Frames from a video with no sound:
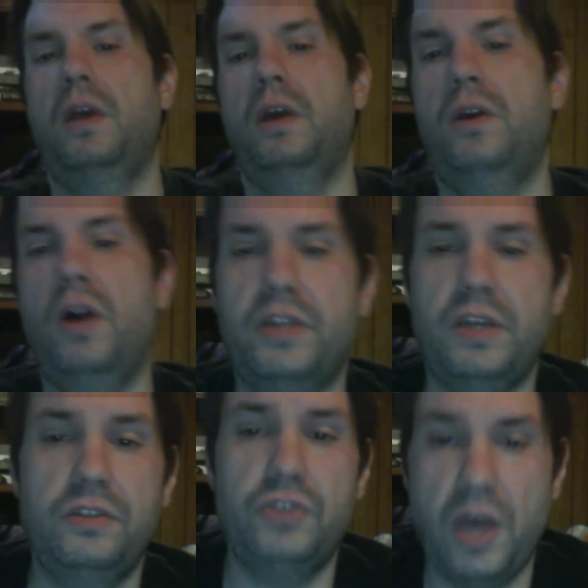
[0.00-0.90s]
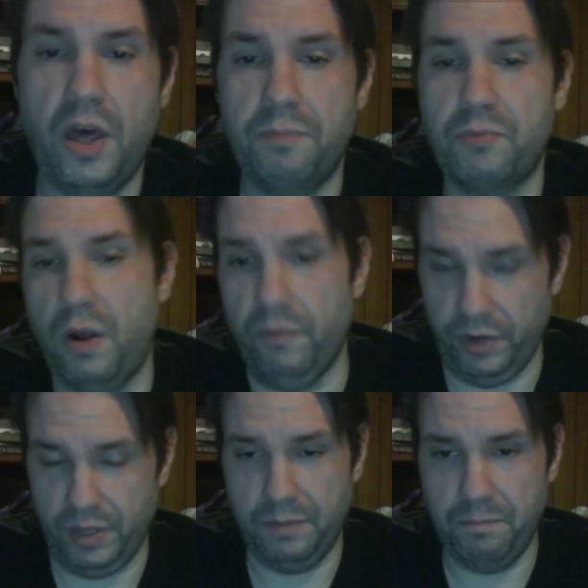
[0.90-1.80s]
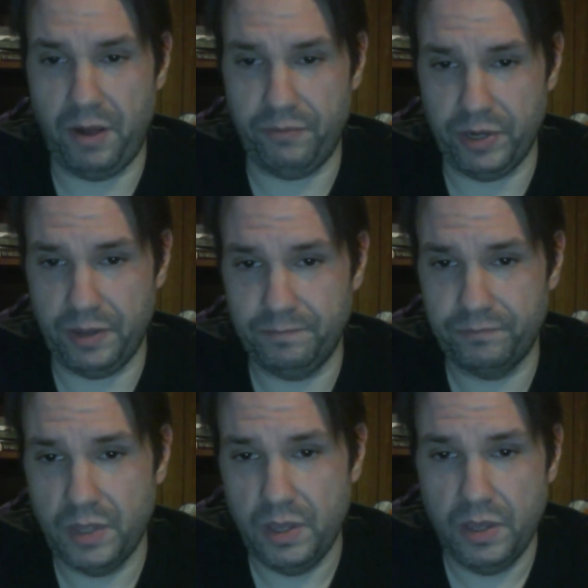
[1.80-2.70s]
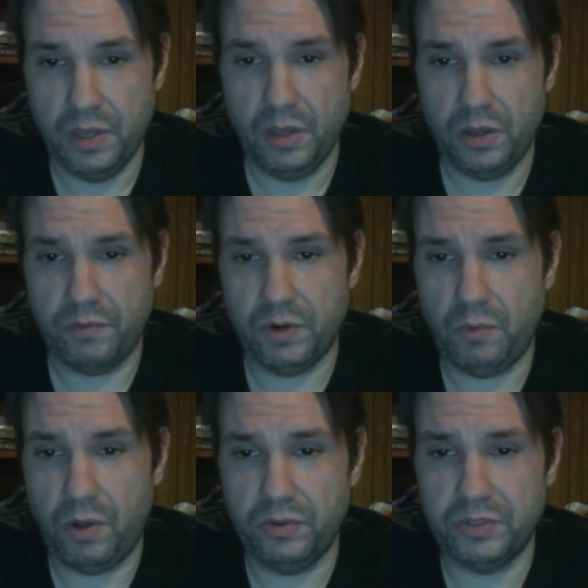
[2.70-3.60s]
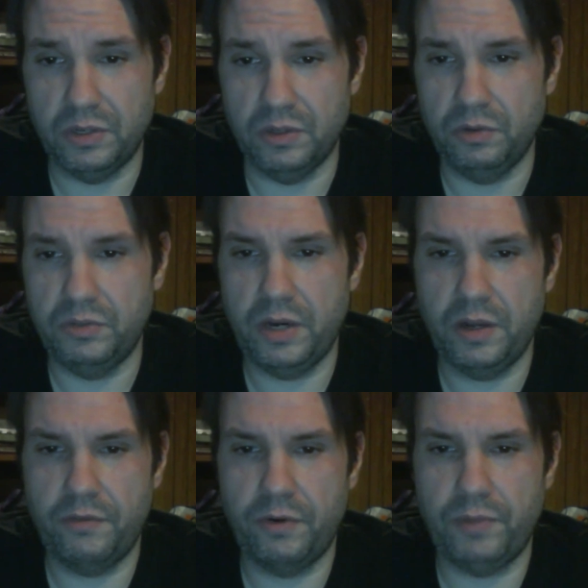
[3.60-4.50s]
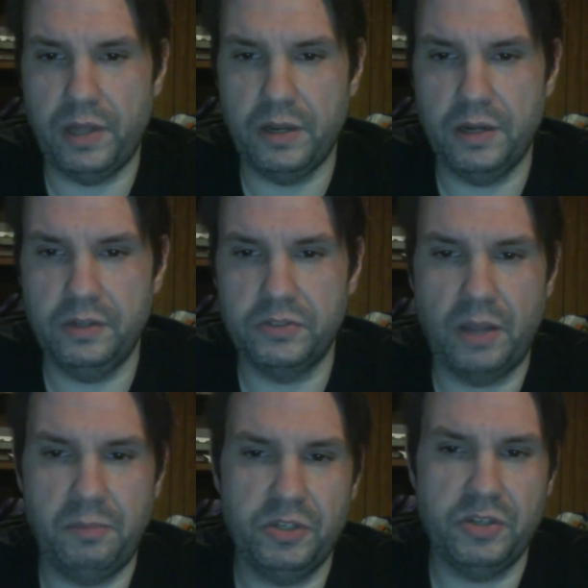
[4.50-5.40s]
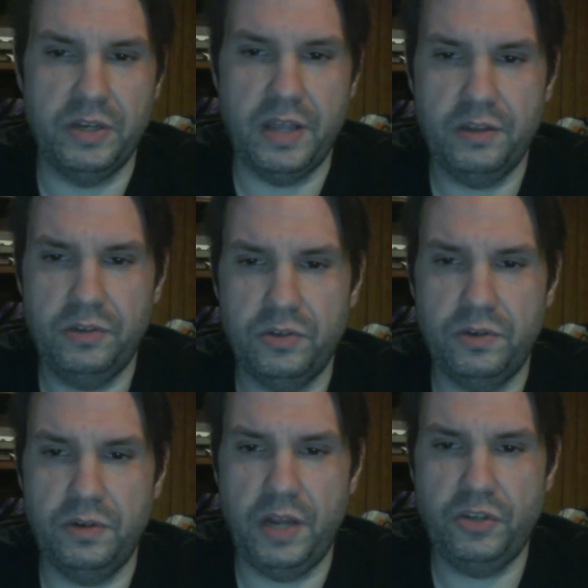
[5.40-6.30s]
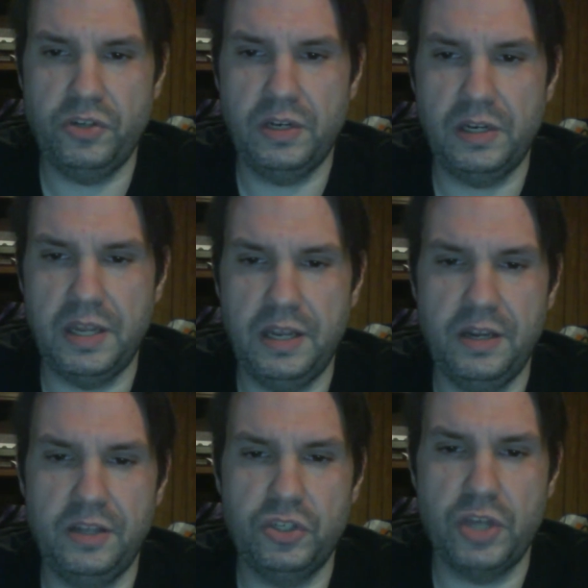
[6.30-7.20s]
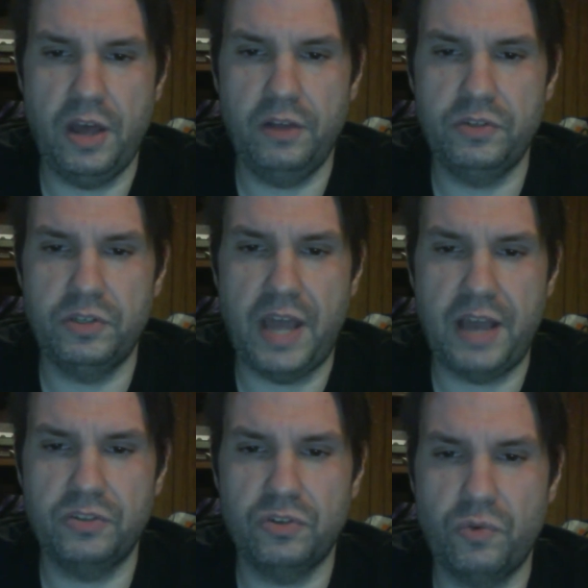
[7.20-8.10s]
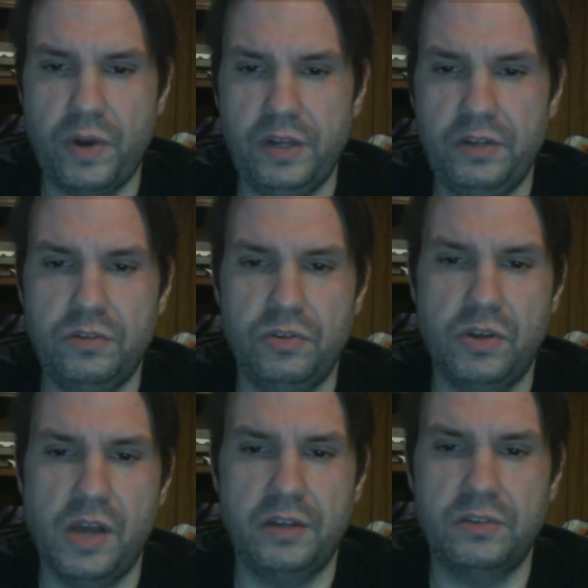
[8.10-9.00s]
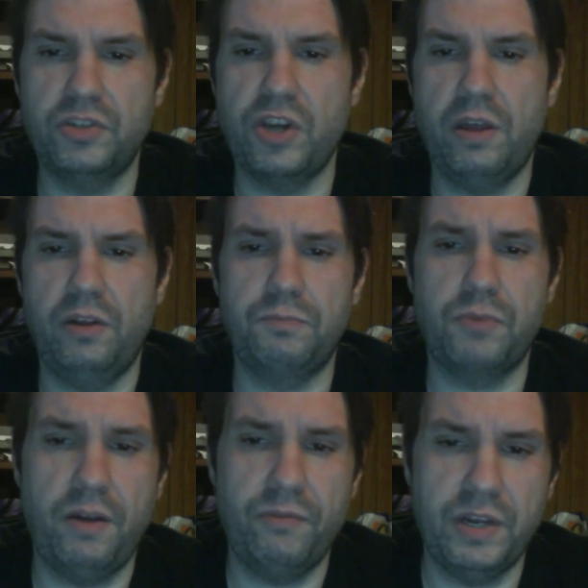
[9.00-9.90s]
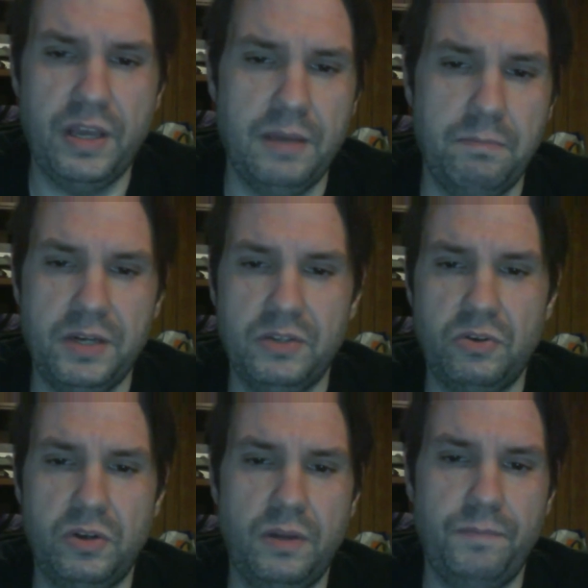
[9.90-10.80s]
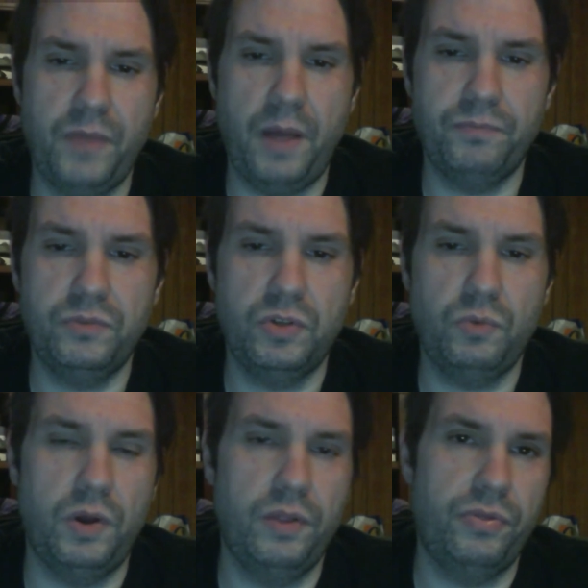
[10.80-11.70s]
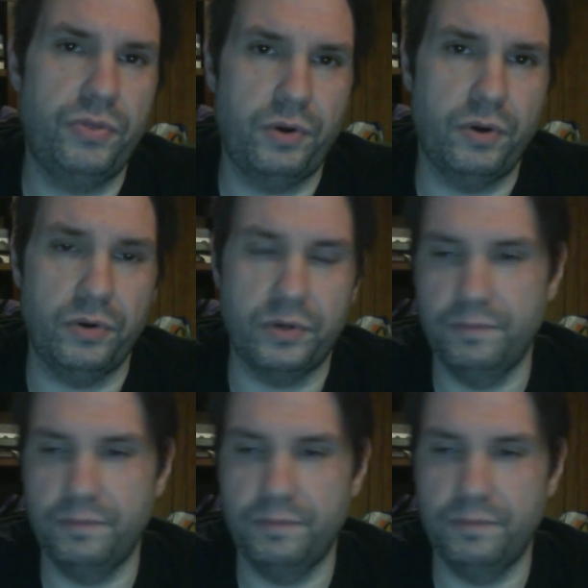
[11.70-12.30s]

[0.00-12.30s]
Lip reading: Cutting child poverty. Governor Walz and Lieutenant Governor Flanagan established a nation-leading child tax credit to cut child poverty in Minnesota up to 1/3.